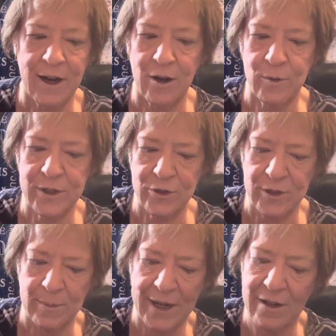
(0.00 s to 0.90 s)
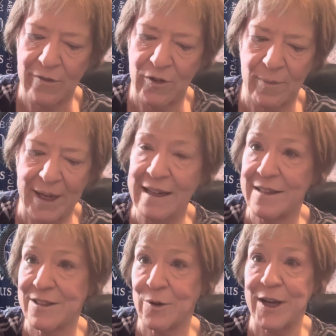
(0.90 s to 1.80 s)
I always use the pink for the pink,
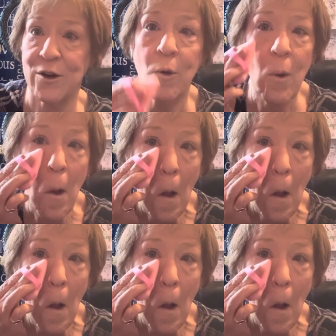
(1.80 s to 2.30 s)
so I know.